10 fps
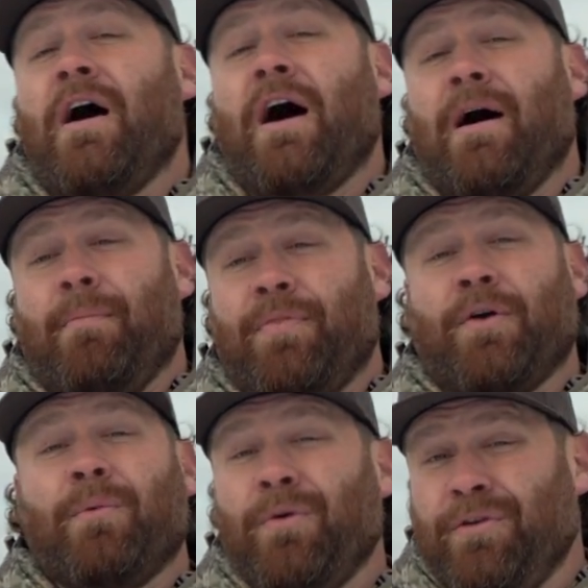Um,
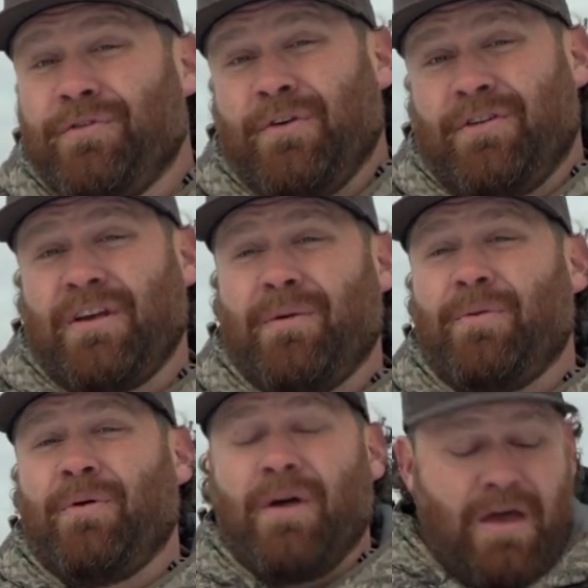thermals, for
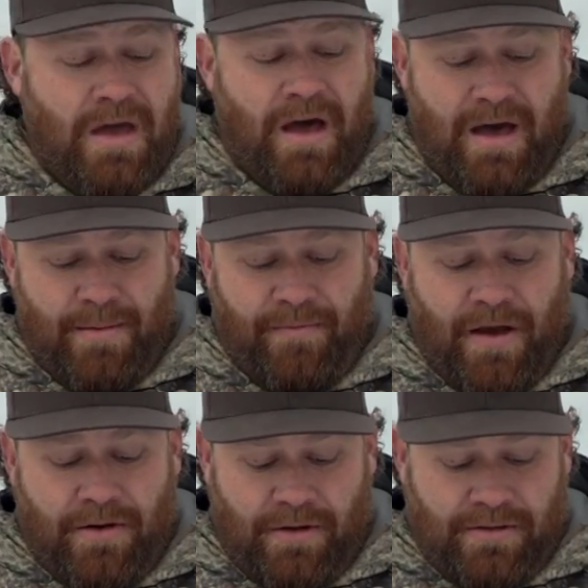example, um, if
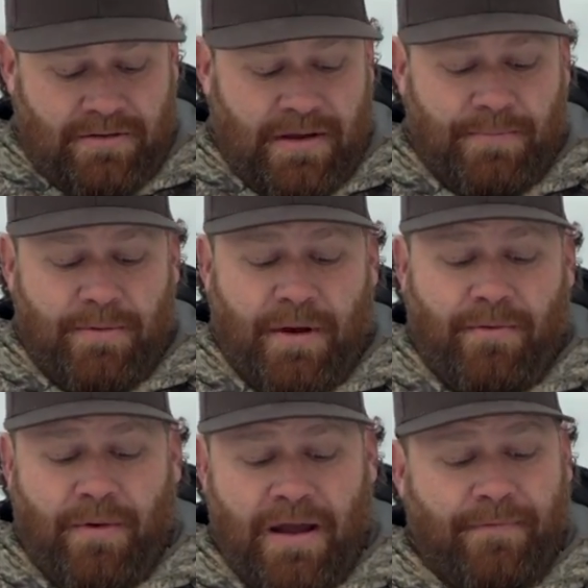I hook this up to my
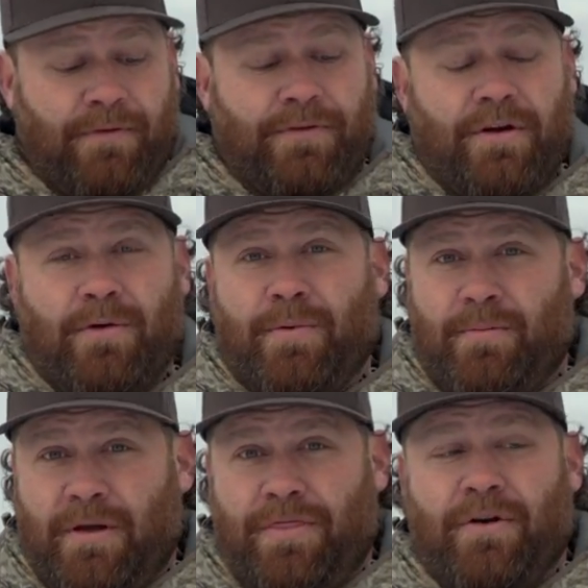rifle scope on
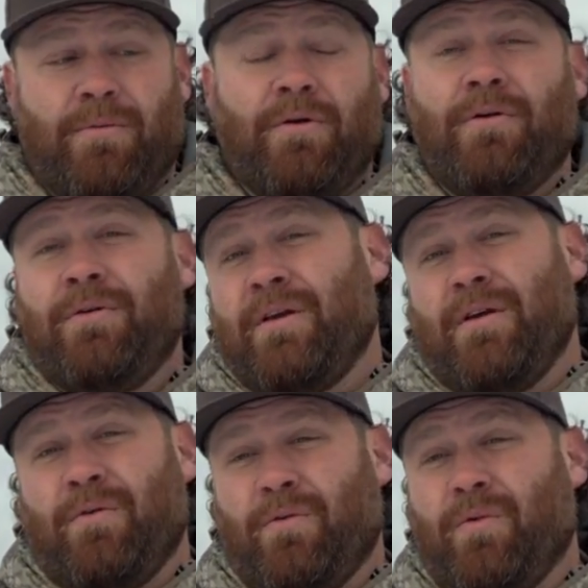my thermal, it
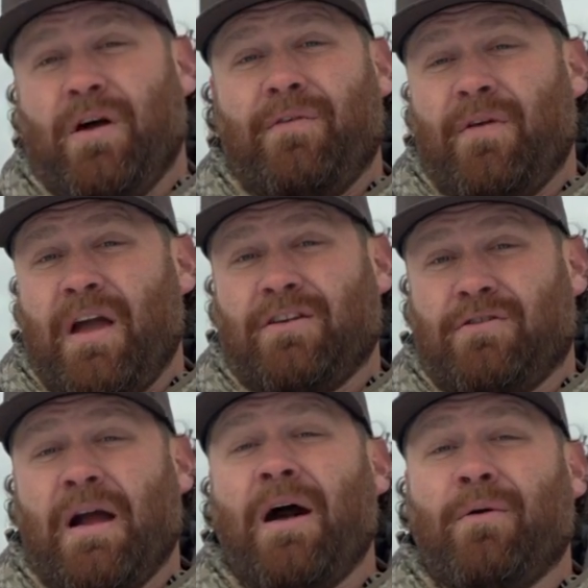will run
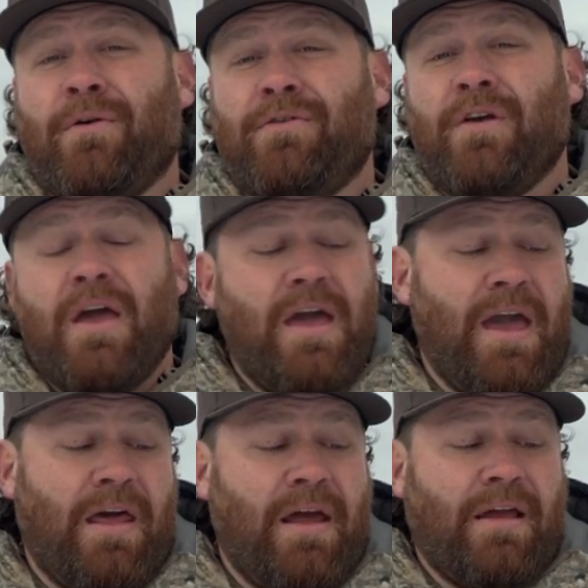extra hours
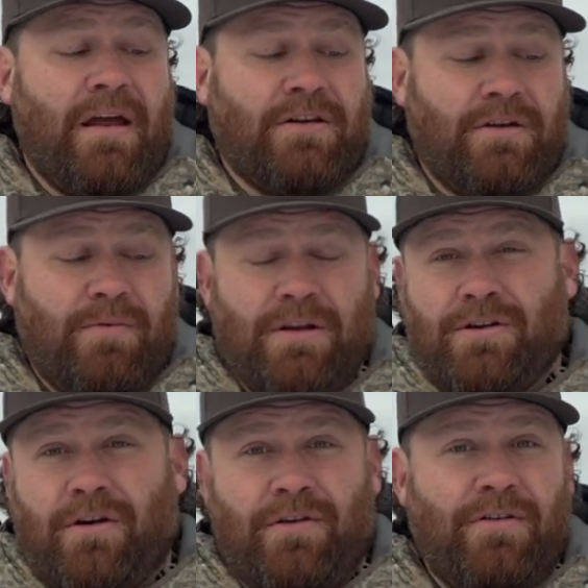and I could actually
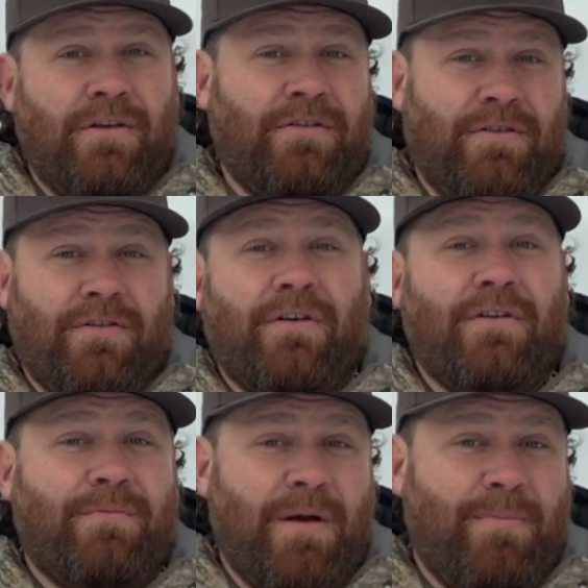recharge this and
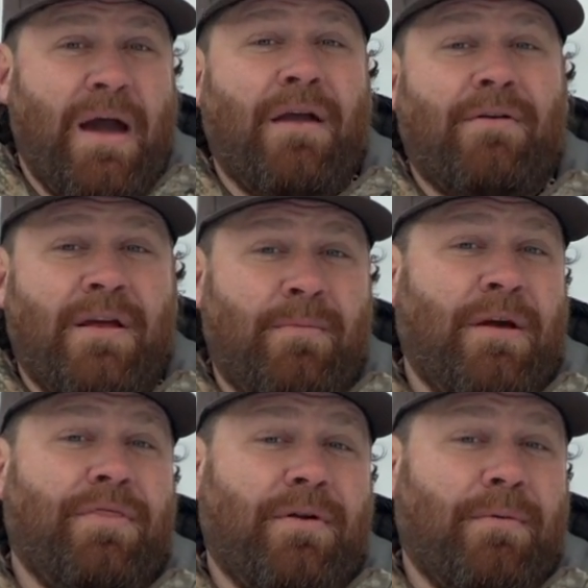charge my battery in
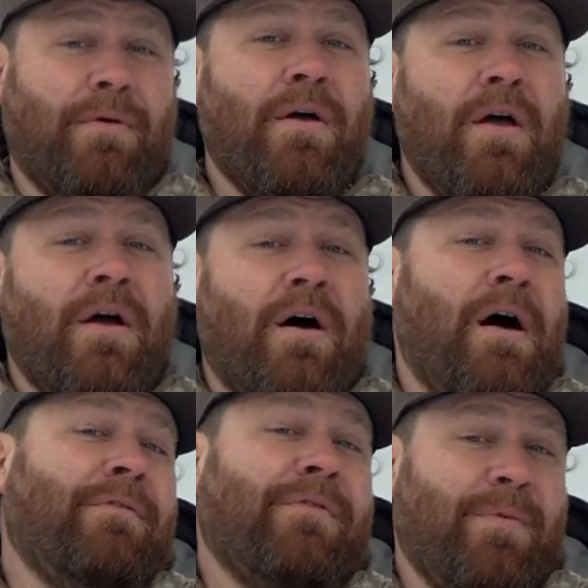my thermal
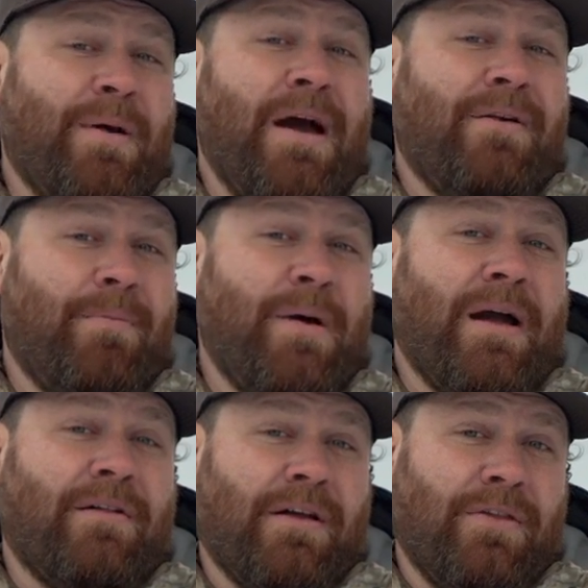off of a battery
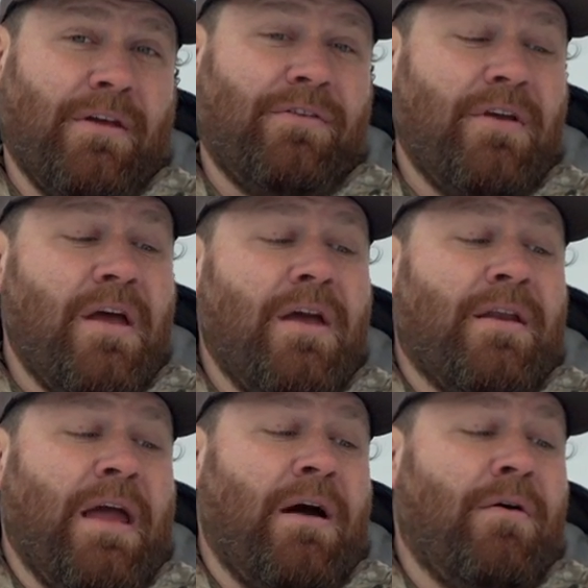pack like this.
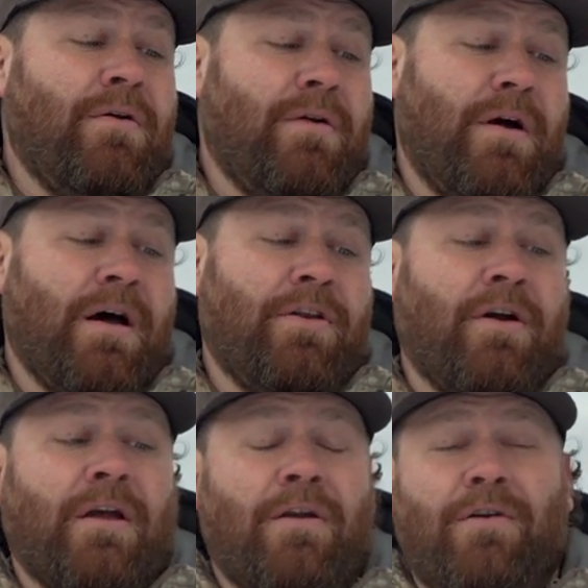Now, uh,
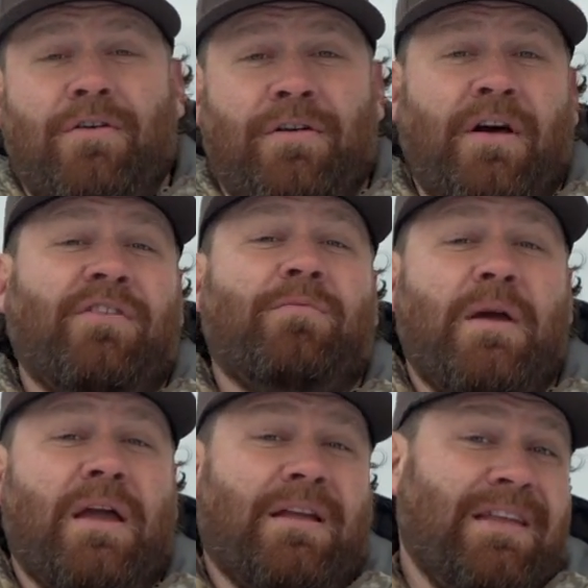Dark Energy does
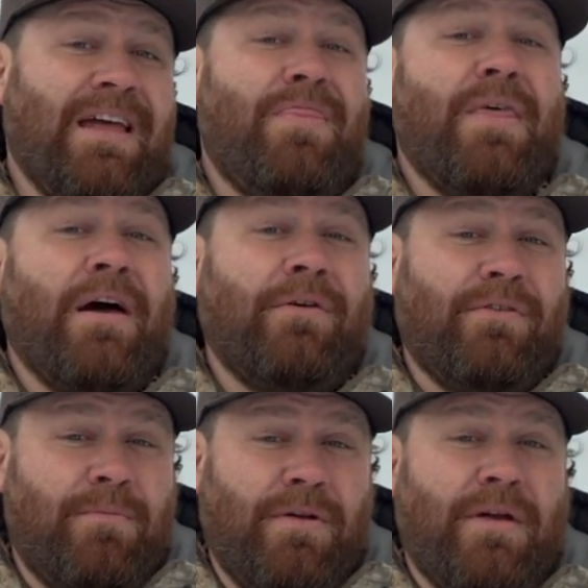make a
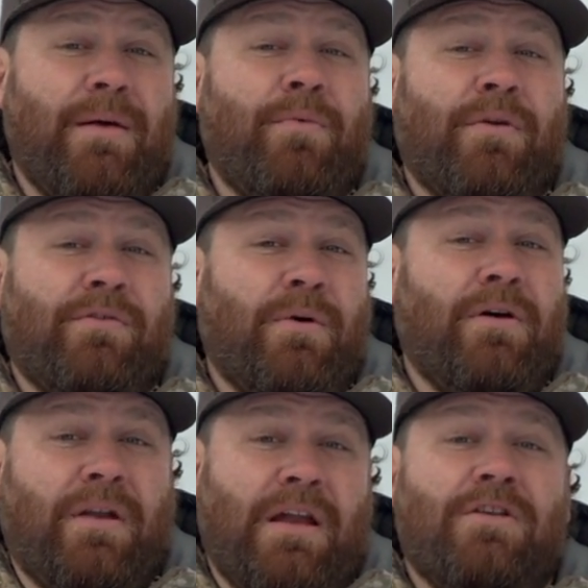10,000 milliamp one as
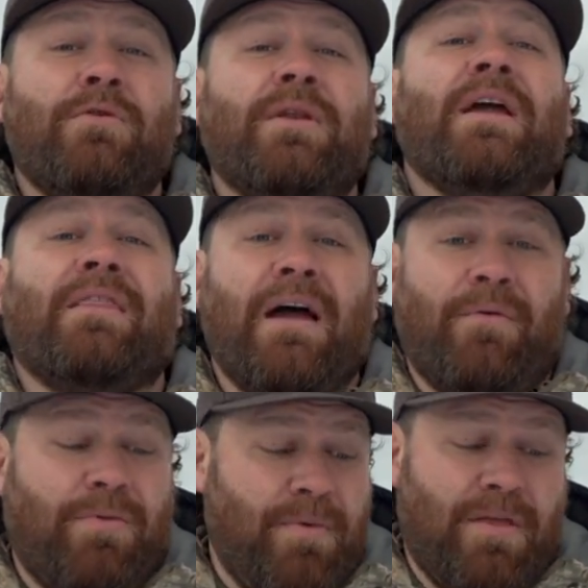well and I do take that
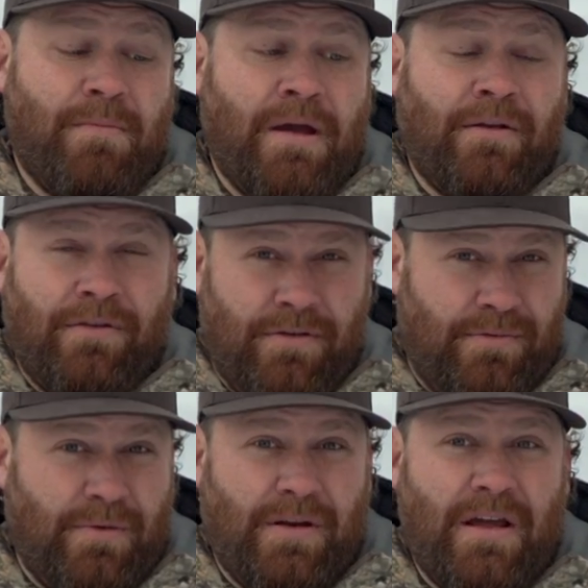with me in the mountains.
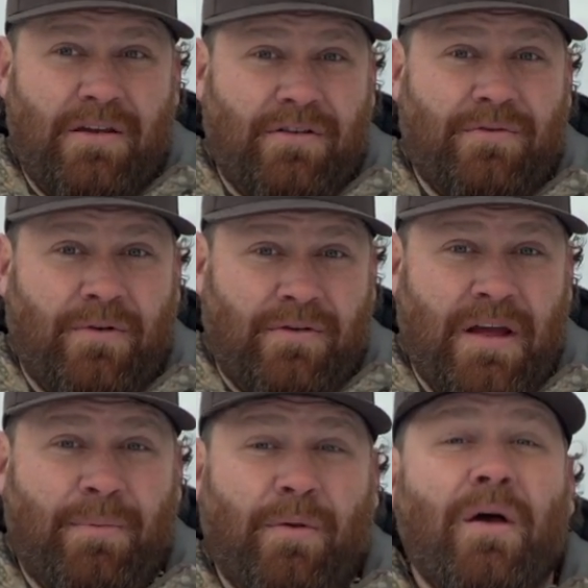This one today is just for
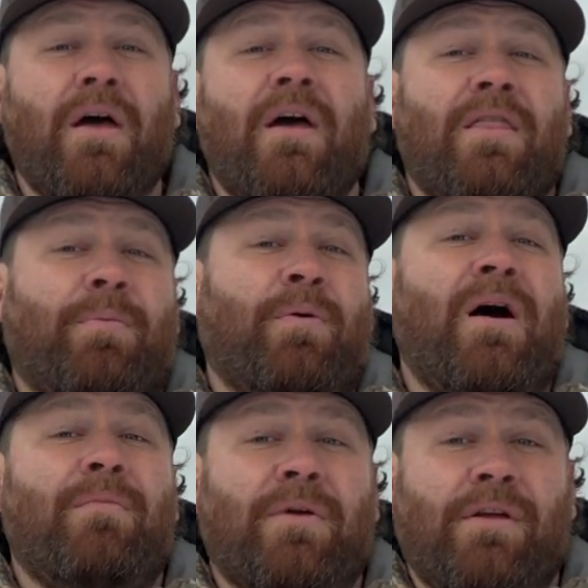example. The
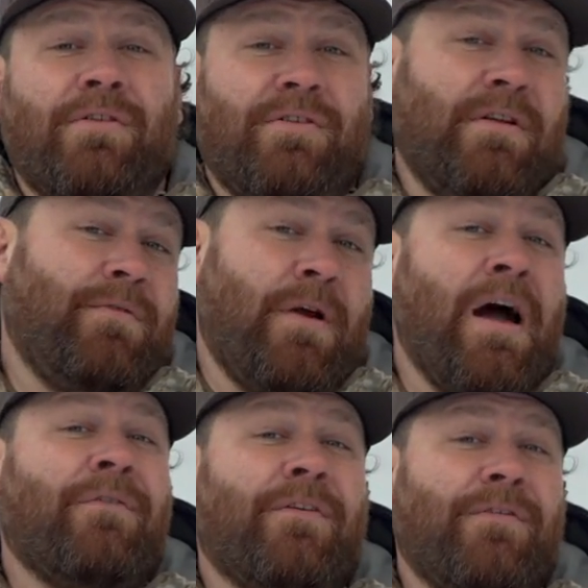problem is, is if you're
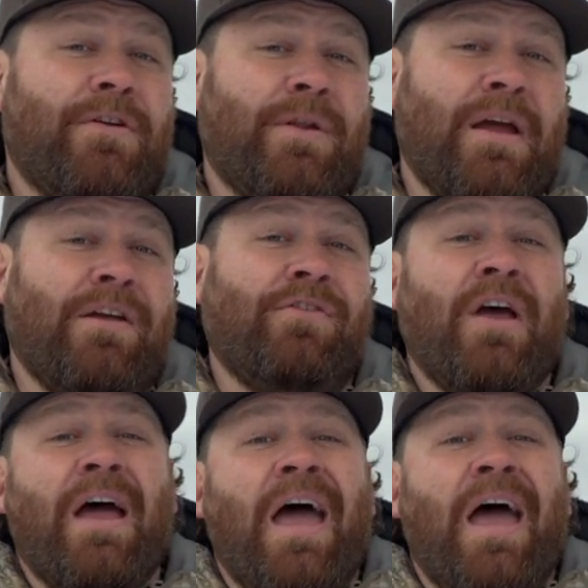out for a few days,